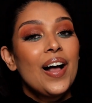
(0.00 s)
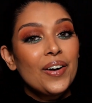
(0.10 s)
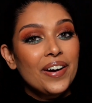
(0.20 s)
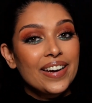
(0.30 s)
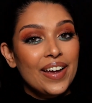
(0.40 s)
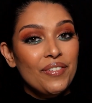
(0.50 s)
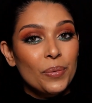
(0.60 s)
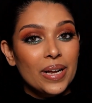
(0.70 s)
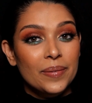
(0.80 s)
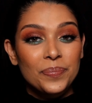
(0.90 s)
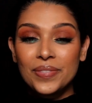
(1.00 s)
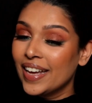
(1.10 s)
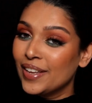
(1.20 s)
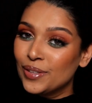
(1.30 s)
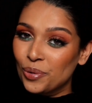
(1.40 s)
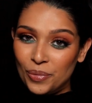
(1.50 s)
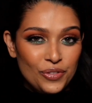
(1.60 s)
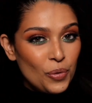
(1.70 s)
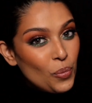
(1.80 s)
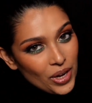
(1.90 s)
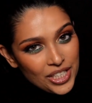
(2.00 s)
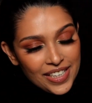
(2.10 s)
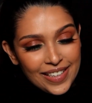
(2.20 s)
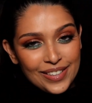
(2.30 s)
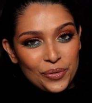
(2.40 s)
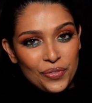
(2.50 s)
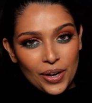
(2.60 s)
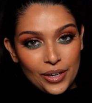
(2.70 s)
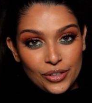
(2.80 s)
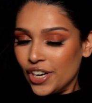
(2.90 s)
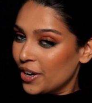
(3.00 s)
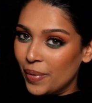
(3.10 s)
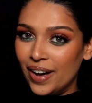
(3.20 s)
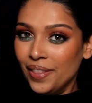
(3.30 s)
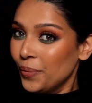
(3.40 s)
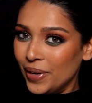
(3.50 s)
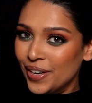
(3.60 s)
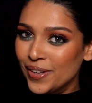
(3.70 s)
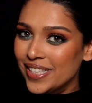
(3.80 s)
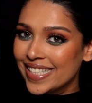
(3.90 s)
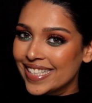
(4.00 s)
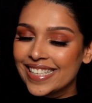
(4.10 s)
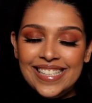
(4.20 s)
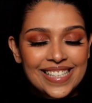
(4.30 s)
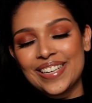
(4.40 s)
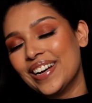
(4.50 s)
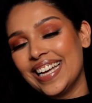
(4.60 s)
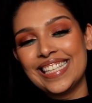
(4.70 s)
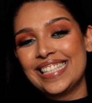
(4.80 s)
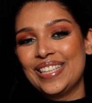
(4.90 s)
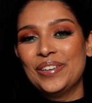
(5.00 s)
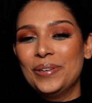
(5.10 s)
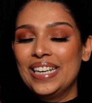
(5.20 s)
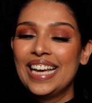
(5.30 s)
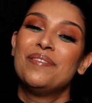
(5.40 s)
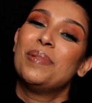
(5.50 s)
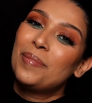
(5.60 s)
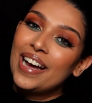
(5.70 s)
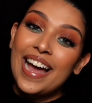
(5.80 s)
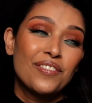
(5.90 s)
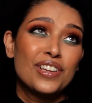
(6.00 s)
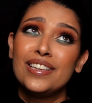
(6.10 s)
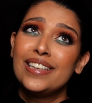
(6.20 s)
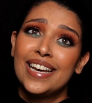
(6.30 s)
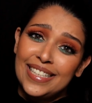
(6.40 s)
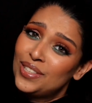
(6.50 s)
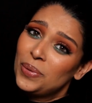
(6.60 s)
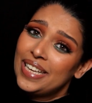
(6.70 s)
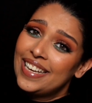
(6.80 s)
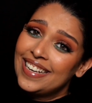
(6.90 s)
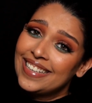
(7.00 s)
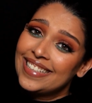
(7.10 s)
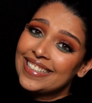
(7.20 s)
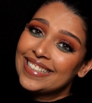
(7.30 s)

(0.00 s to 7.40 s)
Alright everyone, thank you so much for watching. Don't forget to check out my other videos. See you guys soon, and bye bye. Have a nice weekend.